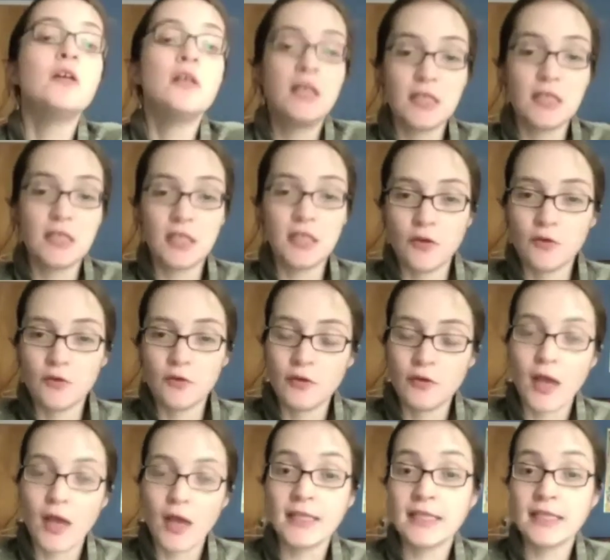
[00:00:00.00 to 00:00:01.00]
you know,
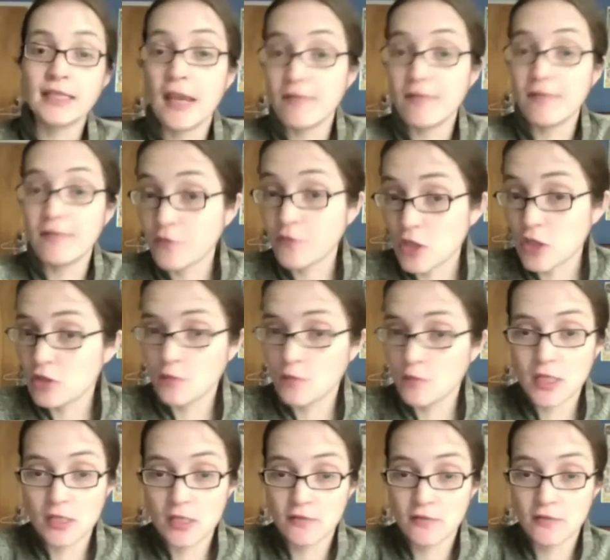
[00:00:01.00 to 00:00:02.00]
and David, of course, knew
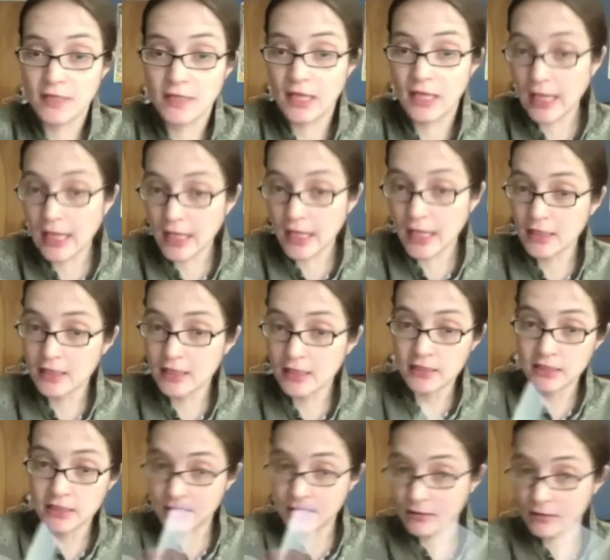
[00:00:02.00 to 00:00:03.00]
because of the England
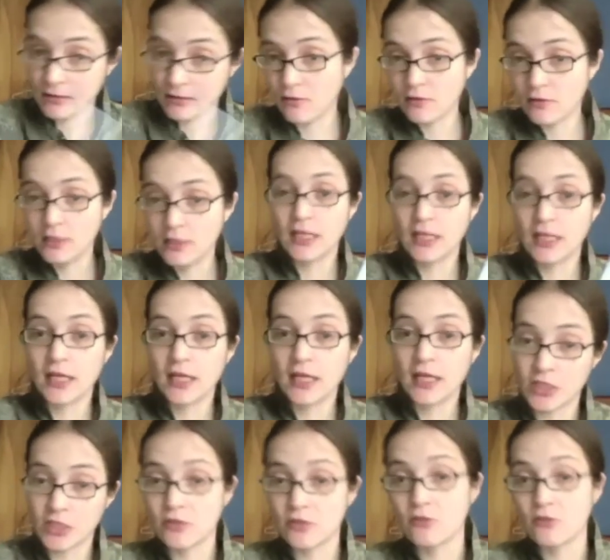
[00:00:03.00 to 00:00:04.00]
whole
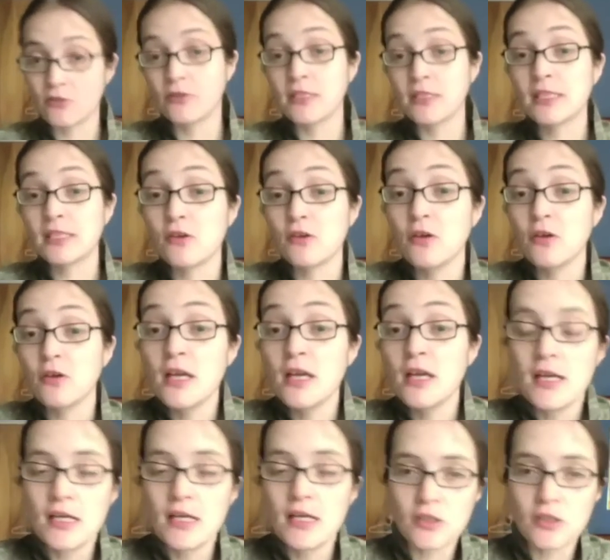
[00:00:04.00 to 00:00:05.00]
connection to all this.
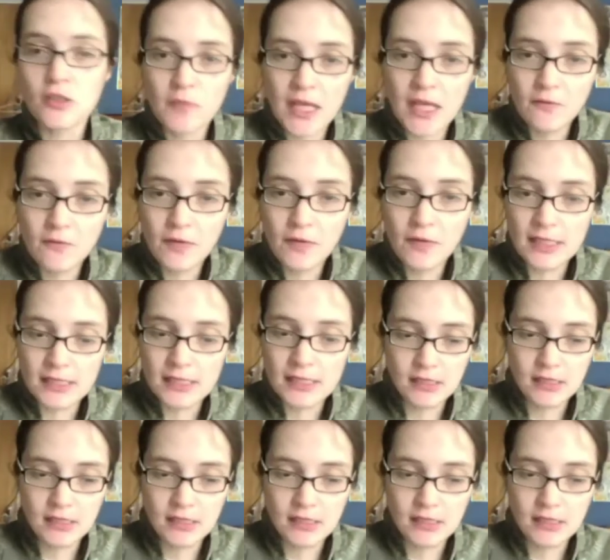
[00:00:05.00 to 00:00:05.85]
So in many ways,